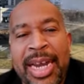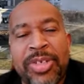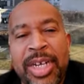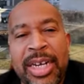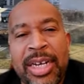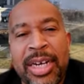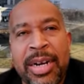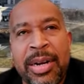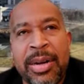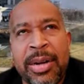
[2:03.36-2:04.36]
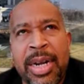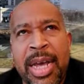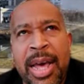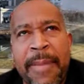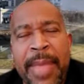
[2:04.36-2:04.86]
interested.
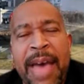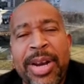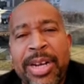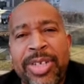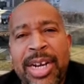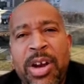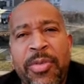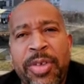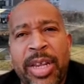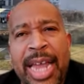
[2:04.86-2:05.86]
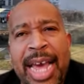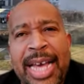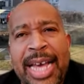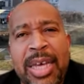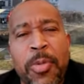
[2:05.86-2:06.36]
I've been interested in over the
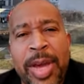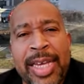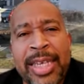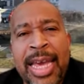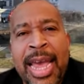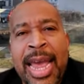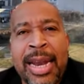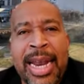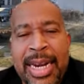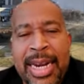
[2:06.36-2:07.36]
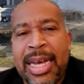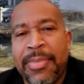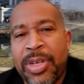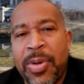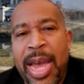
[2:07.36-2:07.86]
last couple of weeks. It did
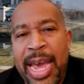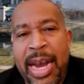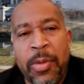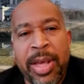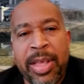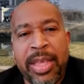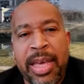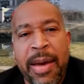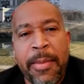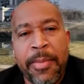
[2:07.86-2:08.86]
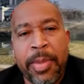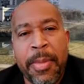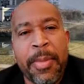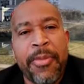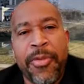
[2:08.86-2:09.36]
come to a head with
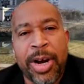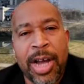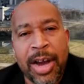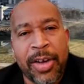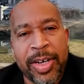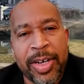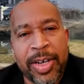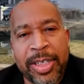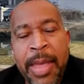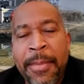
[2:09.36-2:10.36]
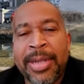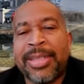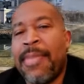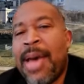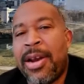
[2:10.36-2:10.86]
coming before Congress,
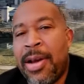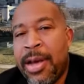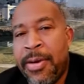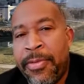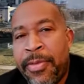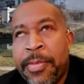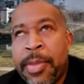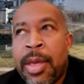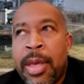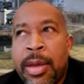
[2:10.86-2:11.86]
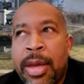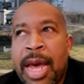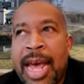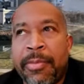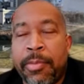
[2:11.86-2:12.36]
but it's the matter of,
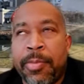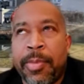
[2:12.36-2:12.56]
I